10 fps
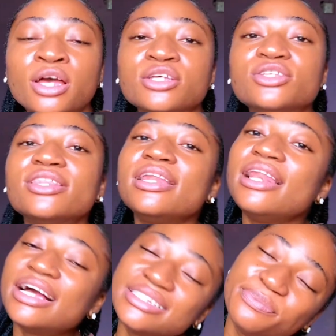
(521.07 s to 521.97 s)
So the
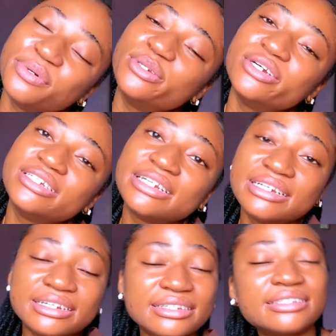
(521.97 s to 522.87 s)
last but not the
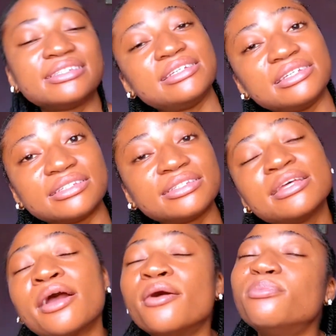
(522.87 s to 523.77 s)
least is
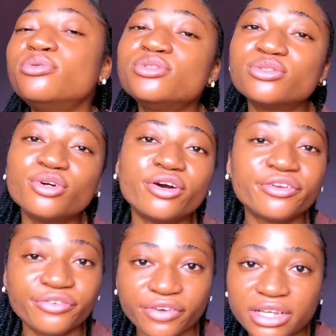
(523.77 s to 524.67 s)
put God
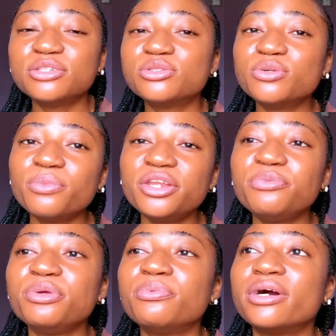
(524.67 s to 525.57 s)
first. So many
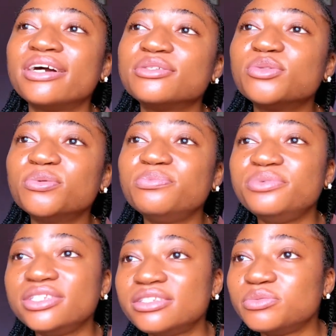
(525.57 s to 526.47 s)
people are so
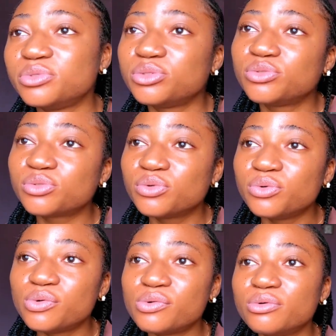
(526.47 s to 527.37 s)
busy with
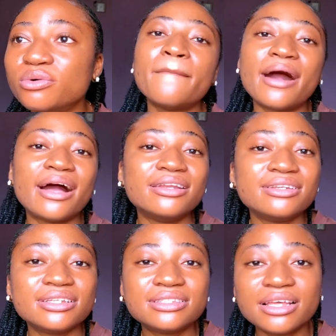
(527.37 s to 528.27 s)
school, and
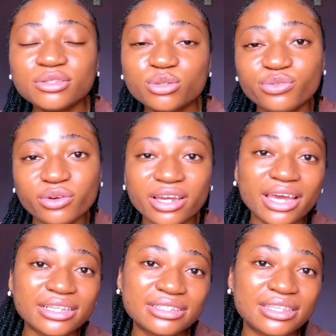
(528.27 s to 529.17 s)
they tend to
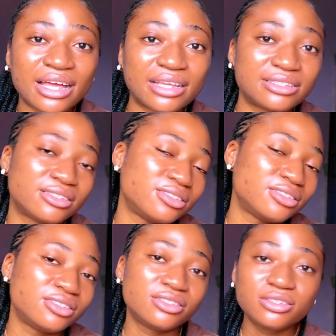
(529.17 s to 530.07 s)
forget that
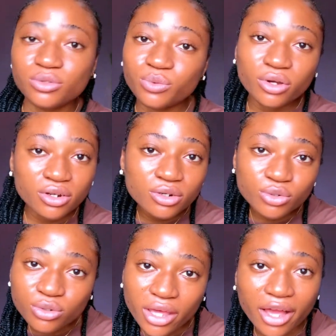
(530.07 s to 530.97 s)
the one
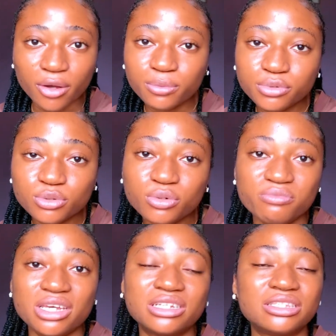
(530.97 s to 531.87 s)
who helps, who
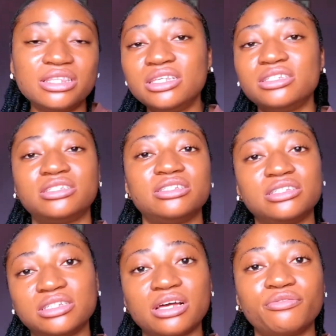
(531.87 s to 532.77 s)
makes things
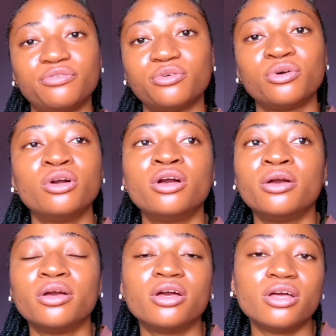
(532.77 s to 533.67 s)
easier for
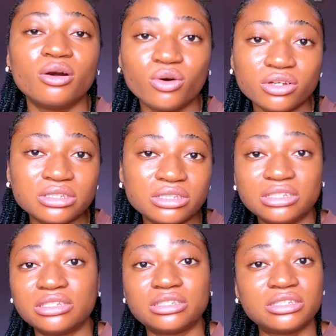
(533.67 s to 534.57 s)
us,
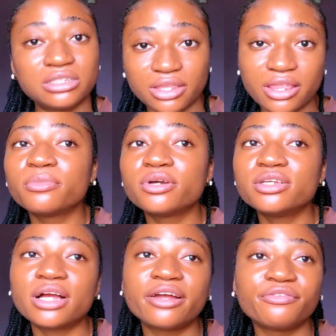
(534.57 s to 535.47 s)
is they're going
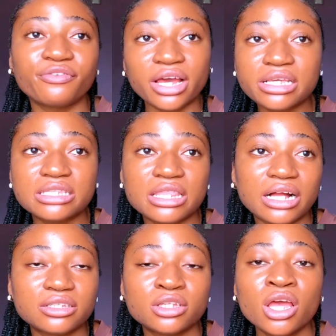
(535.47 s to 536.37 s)
to advise that